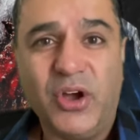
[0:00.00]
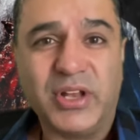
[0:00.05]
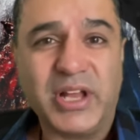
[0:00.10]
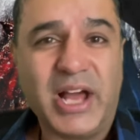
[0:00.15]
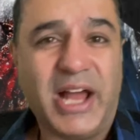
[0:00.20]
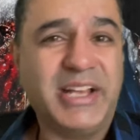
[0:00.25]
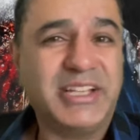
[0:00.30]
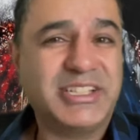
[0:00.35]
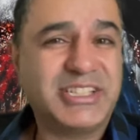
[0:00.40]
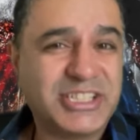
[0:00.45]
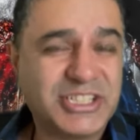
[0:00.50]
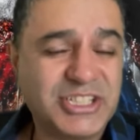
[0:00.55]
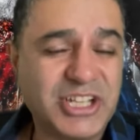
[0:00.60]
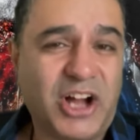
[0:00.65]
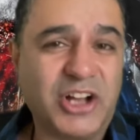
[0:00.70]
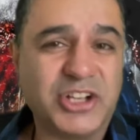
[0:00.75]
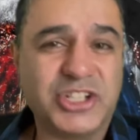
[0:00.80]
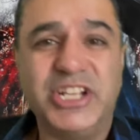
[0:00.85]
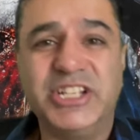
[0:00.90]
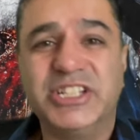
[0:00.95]
and as
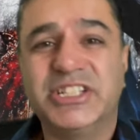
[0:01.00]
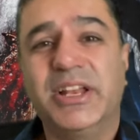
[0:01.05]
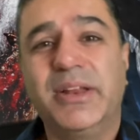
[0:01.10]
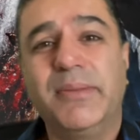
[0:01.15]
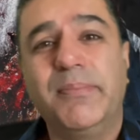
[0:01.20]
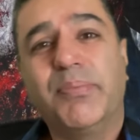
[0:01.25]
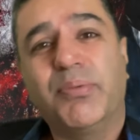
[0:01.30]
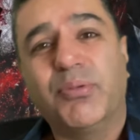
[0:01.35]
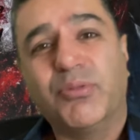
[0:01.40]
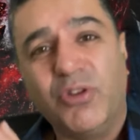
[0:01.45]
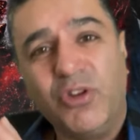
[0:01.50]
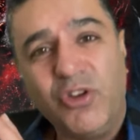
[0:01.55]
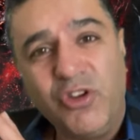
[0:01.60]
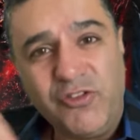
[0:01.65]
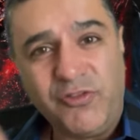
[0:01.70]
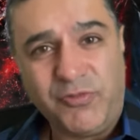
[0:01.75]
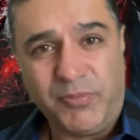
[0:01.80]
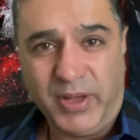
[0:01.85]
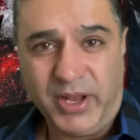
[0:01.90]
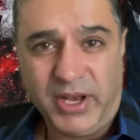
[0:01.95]
such is an
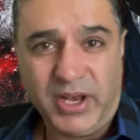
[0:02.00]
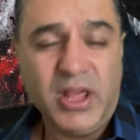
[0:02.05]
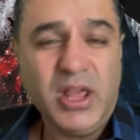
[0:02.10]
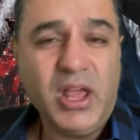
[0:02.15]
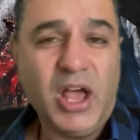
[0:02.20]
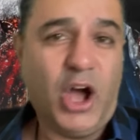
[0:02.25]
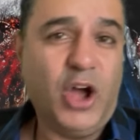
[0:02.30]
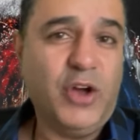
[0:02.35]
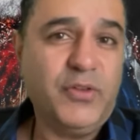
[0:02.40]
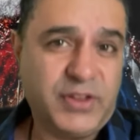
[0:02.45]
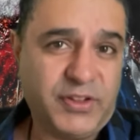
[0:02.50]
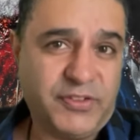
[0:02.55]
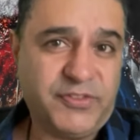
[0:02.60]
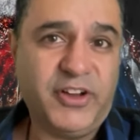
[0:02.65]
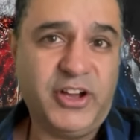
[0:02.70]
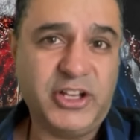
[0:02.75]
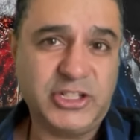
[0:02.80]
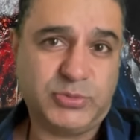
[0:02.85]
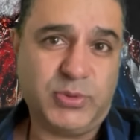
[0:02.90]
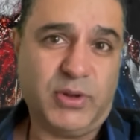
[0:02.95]
improvement over the
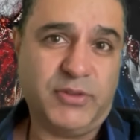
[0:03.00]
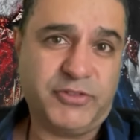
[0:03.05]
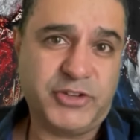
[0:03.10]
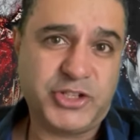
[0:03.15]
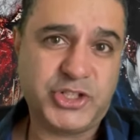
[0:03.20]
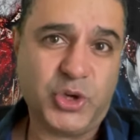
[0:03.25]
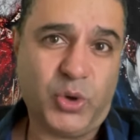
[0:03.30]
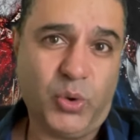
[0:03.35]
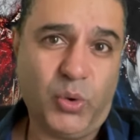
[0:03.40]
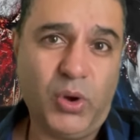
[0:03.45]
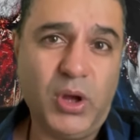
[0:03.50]
first one for sure,